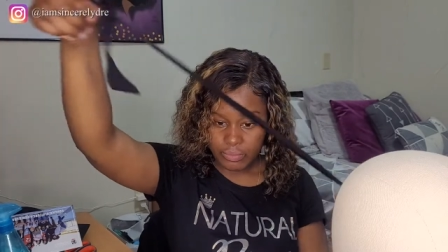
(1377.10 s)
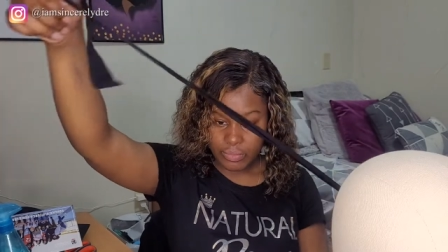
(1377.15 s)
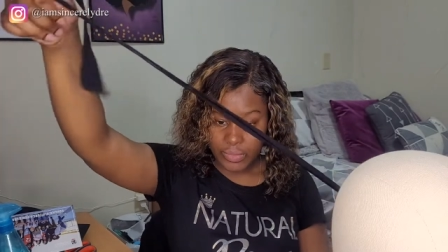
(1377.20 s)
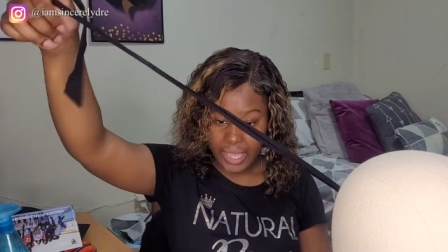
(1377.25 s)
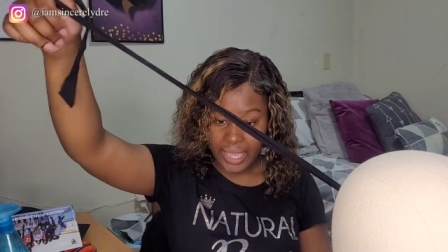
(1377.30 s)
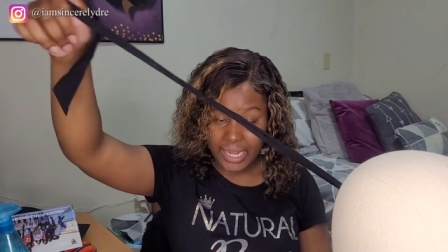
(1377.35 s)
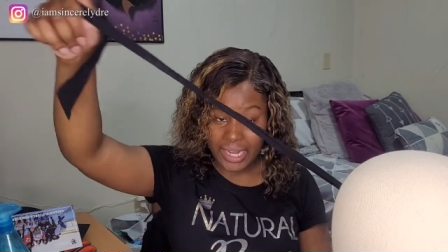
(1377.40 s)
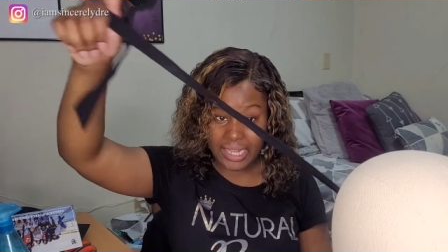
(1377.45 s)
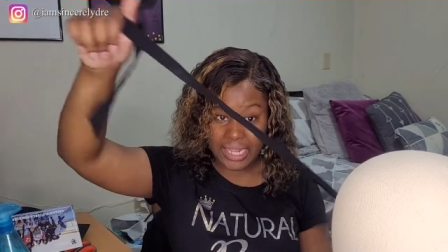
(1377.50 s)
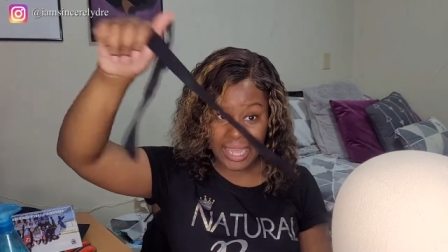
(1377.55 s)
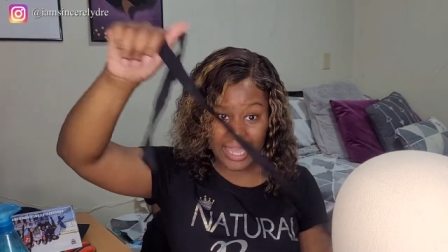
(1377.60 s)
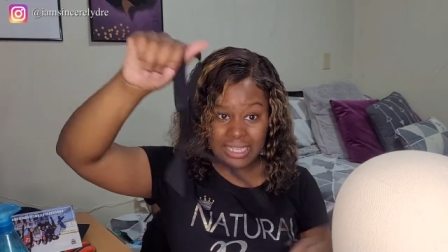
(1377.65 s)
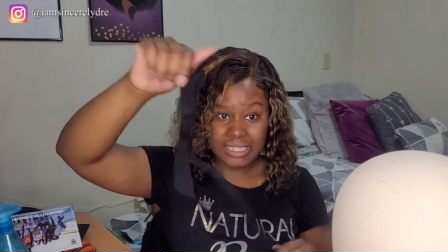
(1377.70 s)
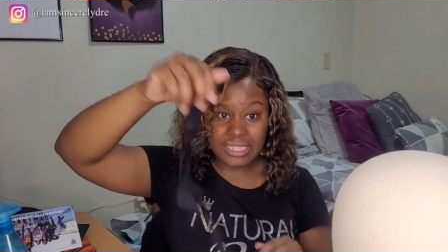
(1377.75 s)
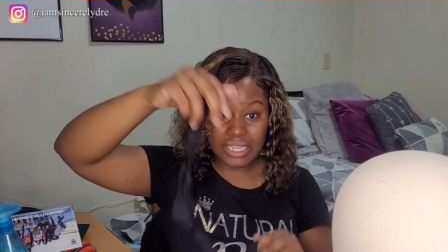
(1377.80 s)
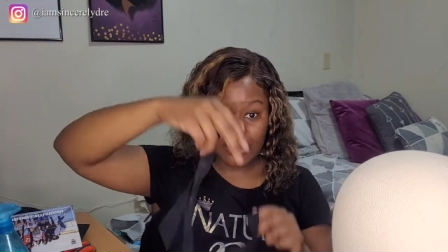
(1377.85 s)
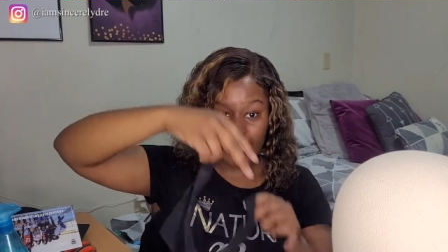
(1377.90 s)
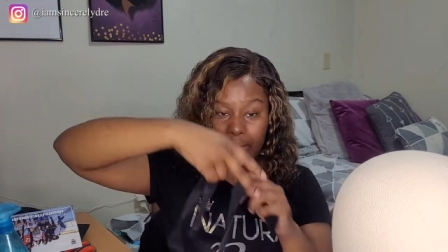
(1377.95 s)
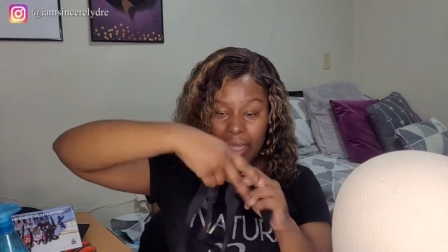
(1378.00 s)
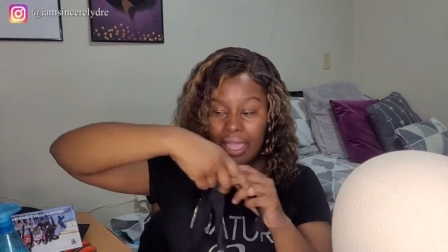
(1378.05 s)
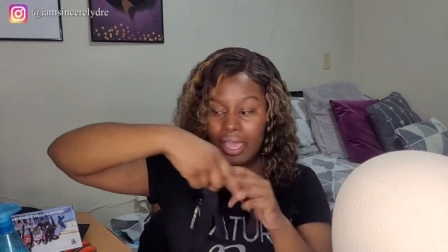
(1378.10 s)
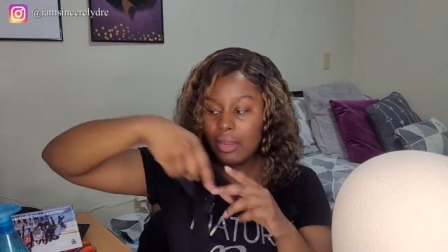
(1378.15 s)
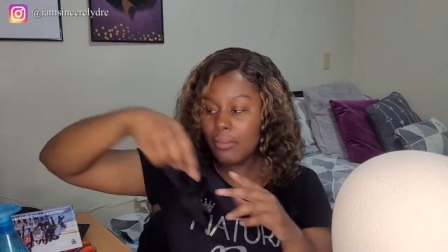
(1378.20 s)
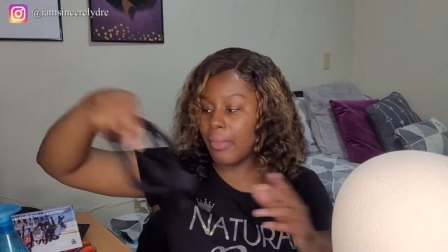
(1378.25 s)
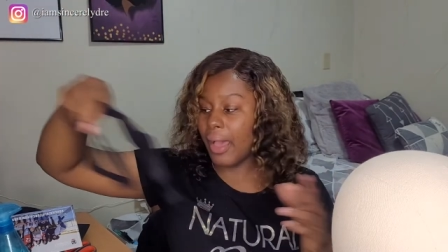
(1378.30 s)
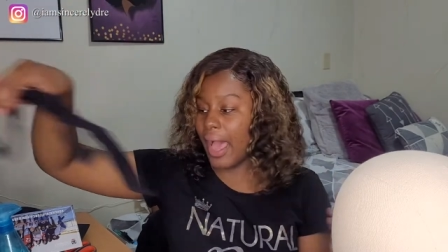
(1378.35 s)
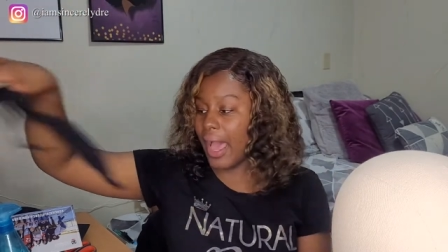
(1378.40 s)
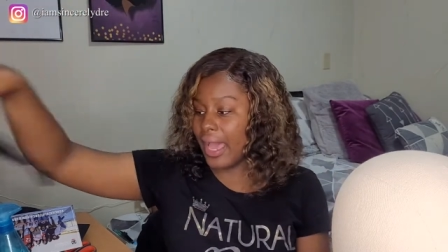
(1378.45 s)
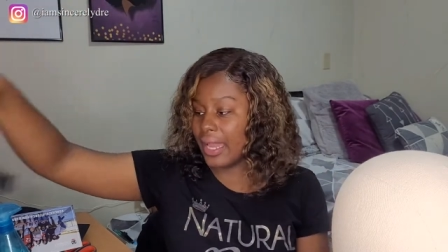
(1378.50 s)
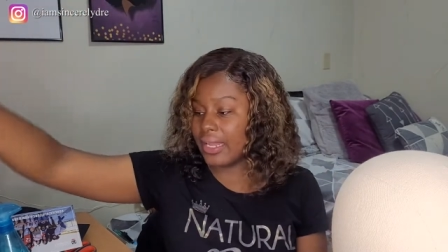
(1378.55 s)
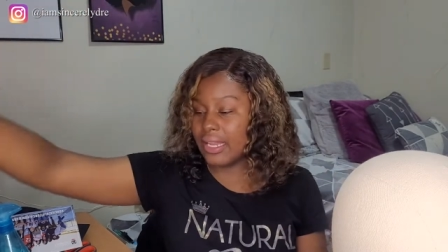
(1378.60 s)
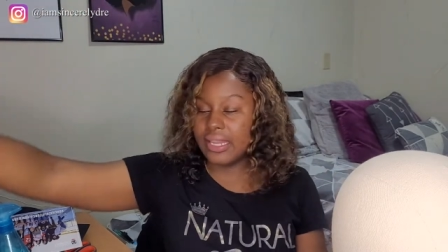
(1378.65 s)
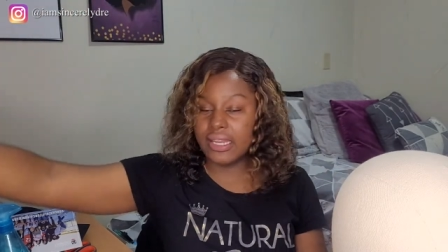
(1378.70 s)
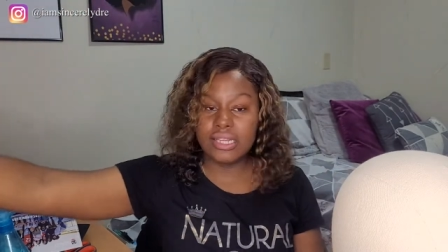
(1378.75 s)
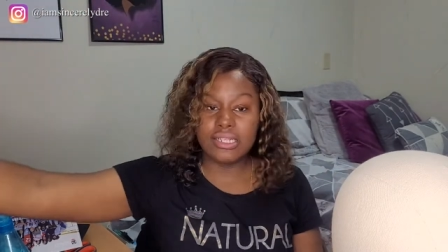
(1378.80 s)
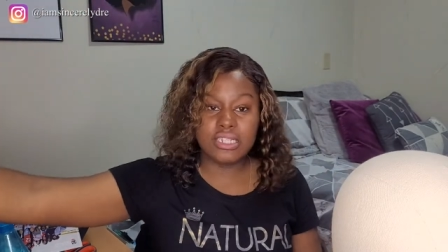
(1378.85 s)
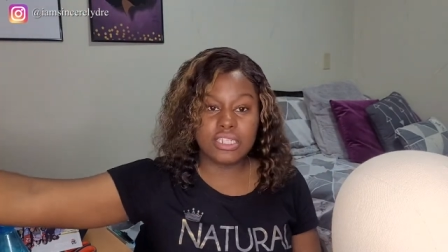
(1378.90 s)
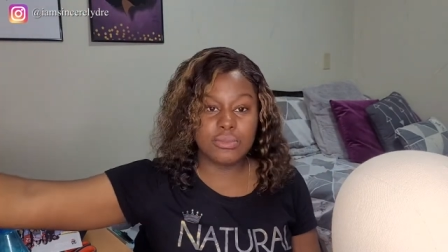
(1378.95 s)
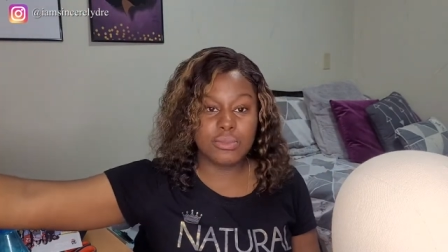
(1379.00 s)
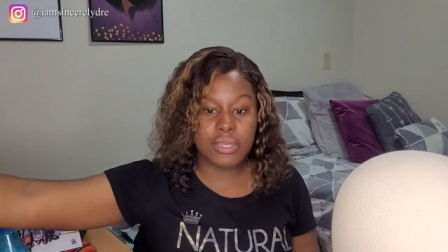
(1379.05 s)
elastic band, but I
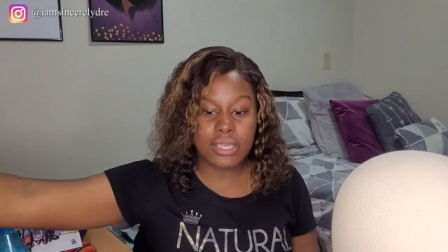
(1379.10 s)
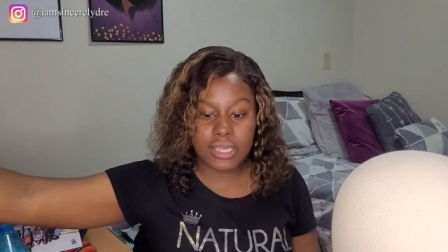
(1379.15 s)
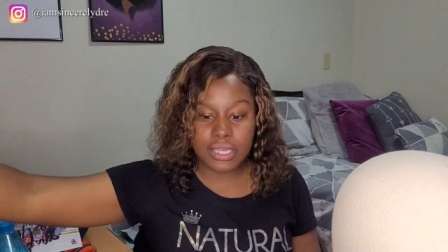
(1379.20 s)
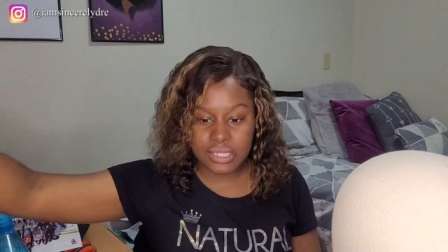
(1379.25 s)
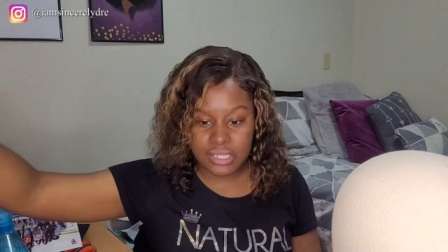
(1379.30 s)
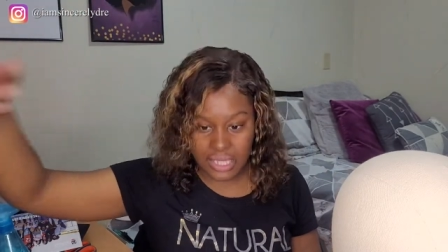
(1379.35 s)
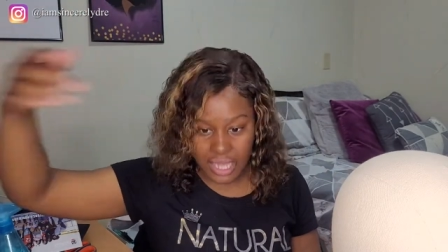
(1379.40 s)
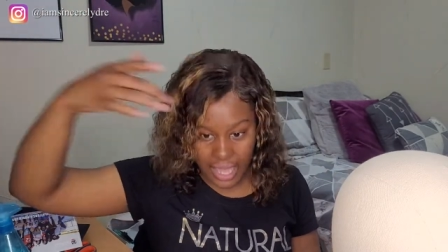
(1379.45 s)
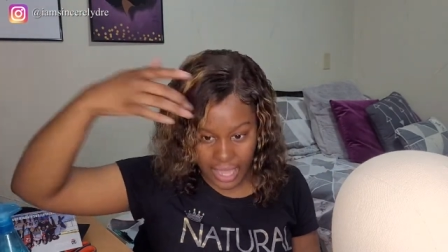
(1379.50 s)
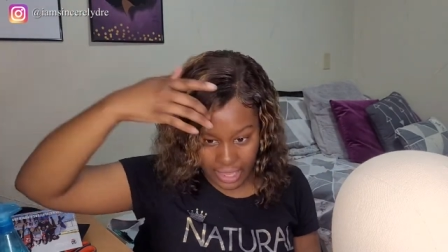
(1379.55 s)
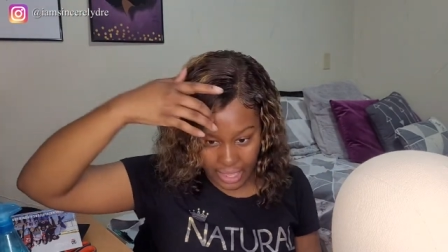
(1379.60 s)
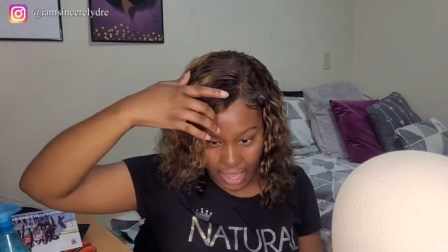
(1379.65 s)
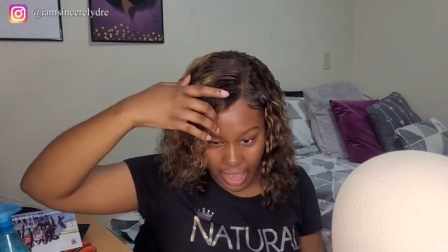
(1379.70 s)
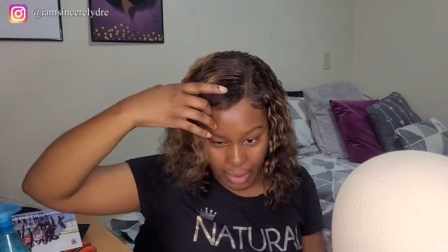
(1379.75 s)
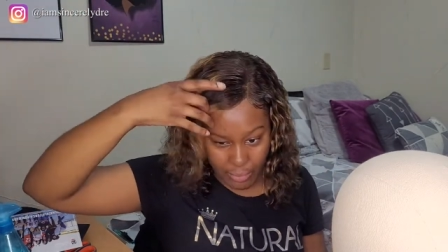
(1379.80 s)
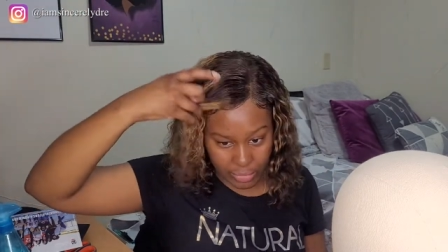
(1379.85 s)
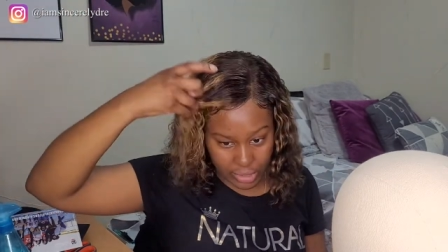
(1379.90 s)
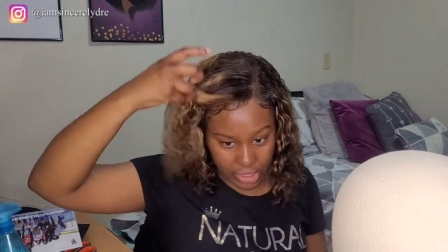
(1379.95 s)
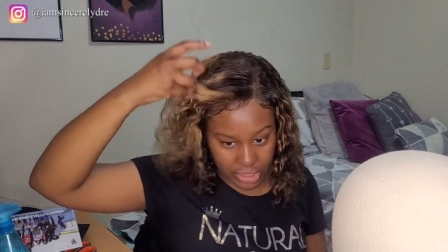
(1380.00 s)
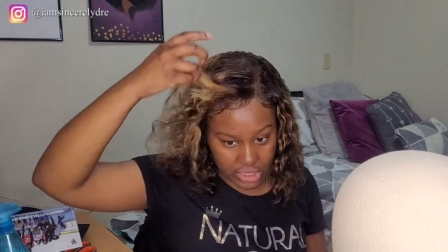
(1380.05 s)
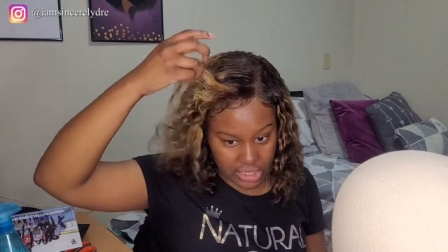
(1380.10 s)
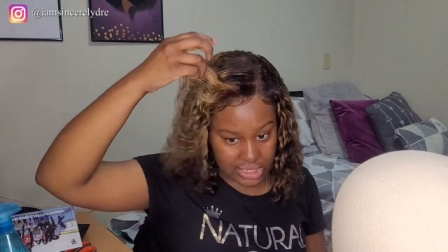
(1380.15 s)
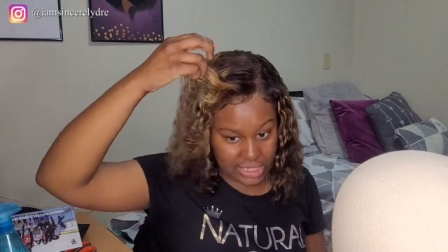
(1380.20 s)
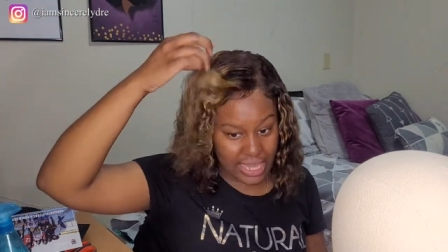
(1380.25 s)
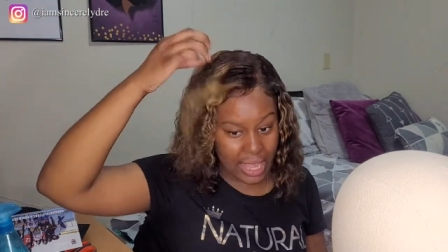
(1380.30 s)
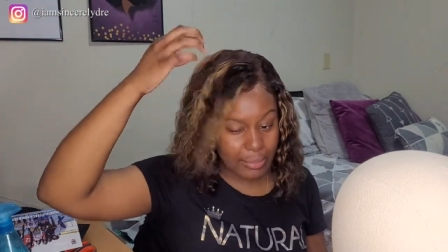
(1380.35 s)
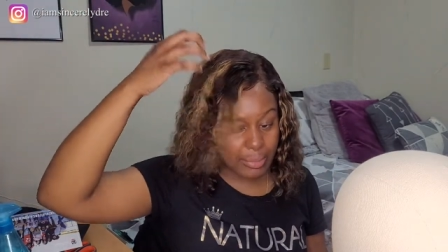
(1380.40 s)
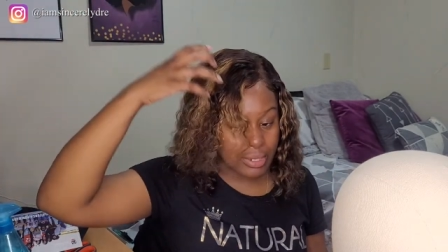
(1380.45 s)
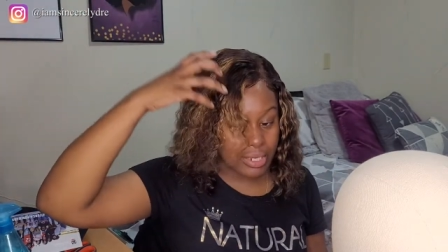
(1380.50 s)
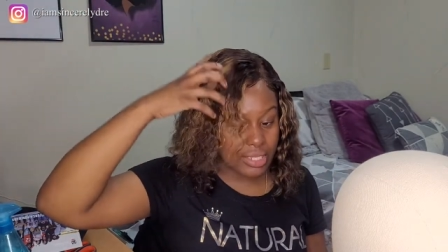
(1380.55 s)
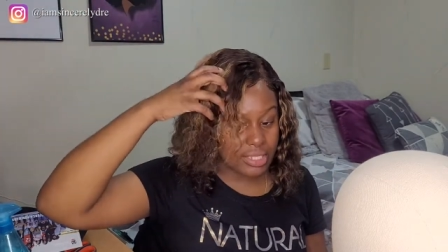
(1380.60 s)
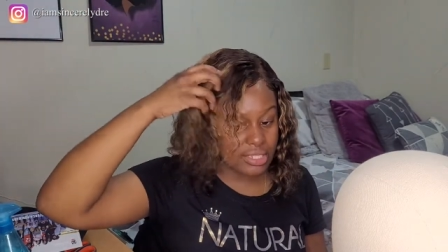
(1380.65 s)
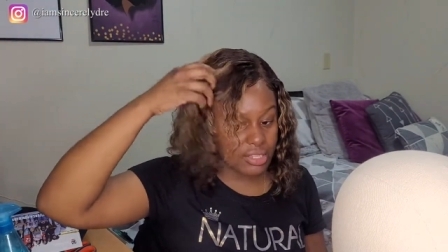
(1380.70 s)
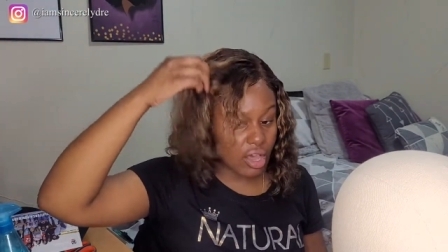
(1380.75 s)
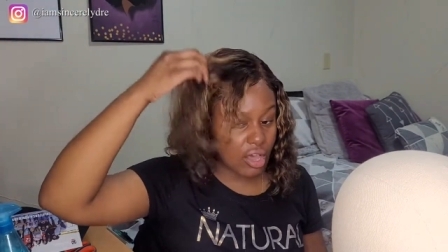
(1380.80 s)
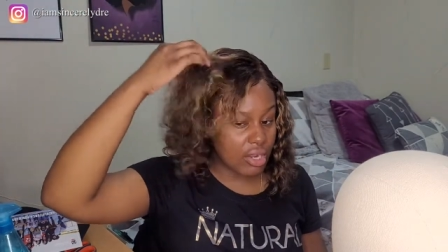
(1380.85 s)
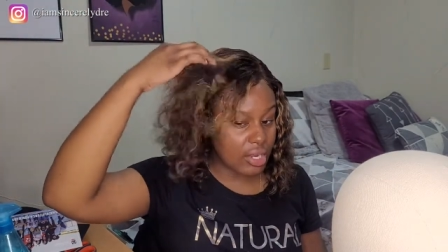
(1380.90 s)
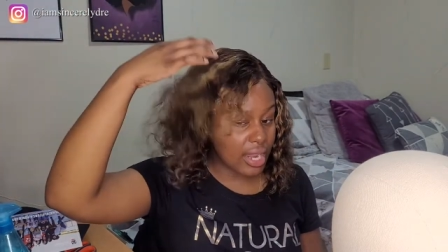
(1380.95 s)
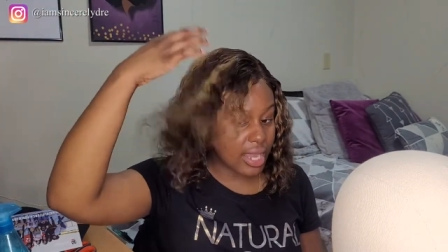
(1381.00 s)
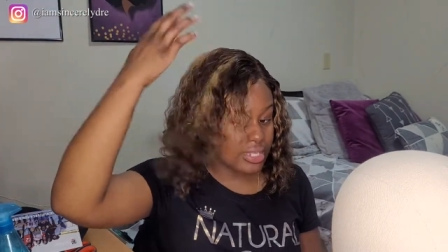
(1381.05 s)
didn't, just because like I'm really just slapping this
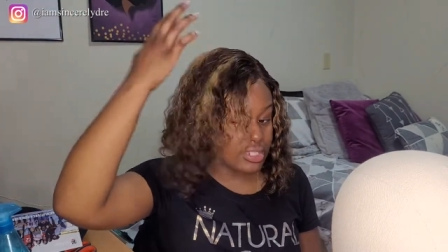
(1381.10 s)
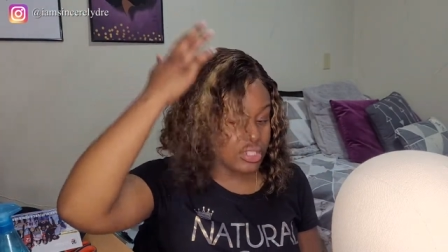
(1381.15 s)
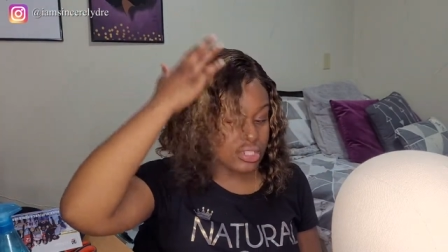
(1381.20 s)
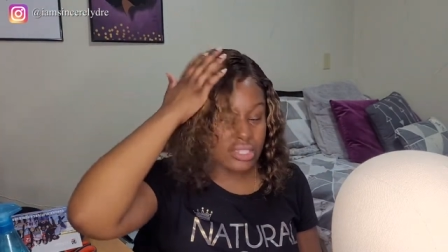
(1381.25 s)
on, and